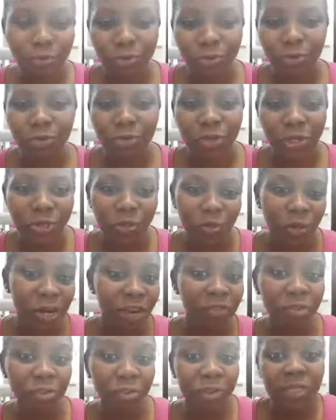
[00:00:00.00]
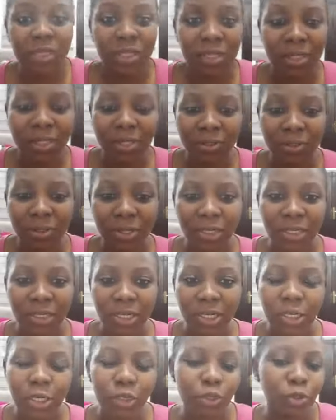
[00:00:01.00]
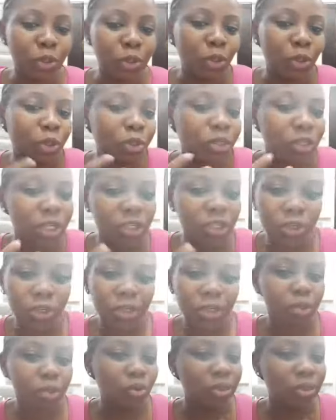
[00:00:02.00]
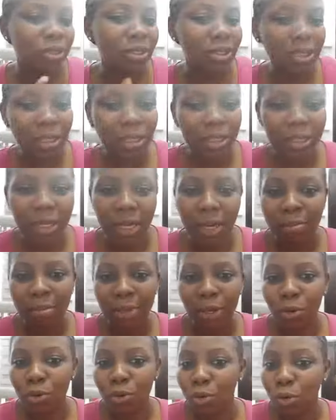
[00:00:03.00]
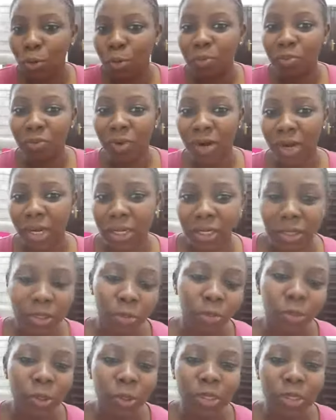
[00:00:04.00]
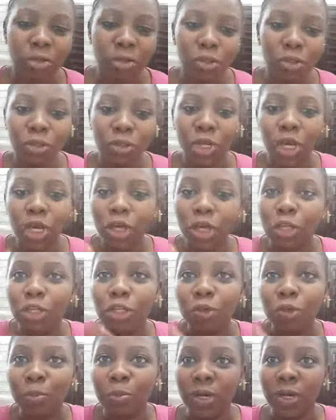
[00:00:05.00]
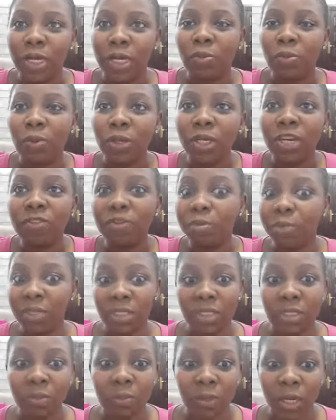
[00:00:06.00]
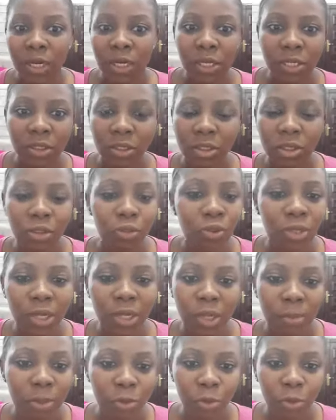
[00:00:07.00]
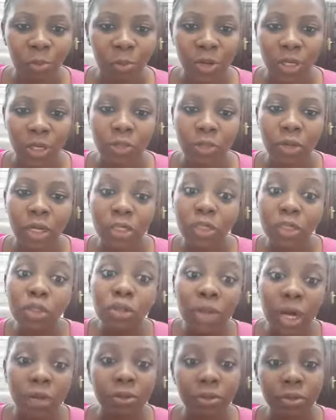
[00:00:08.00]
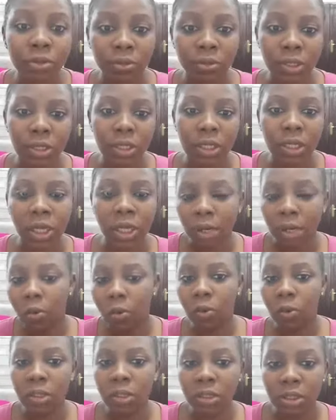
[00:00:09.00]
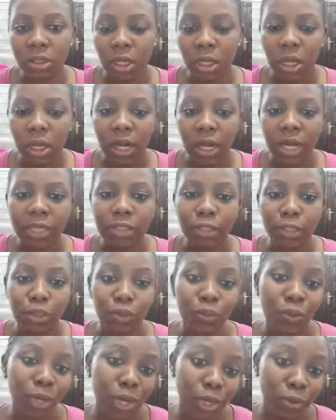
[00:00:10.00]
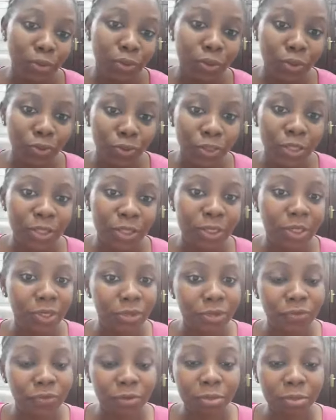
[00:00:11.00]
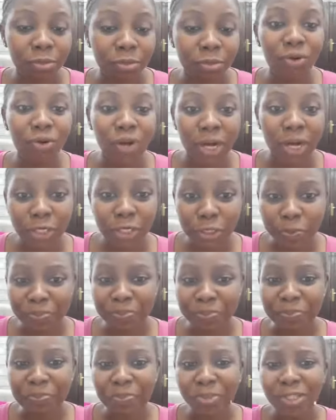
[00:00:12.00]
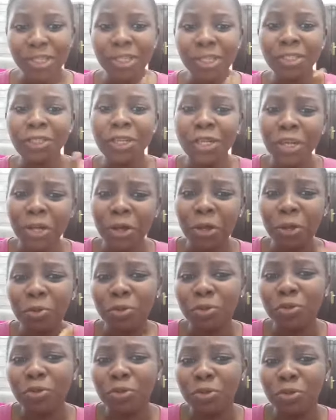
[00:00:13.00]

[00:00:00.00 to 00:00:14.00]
create what everybody is creating, and there's nothing unique about your brand. By the time you're buying what everybody's buying, there's nothing unique about your brand. So I teach you how to create in that course. I teach you how to create direct from scratch, so that you're able to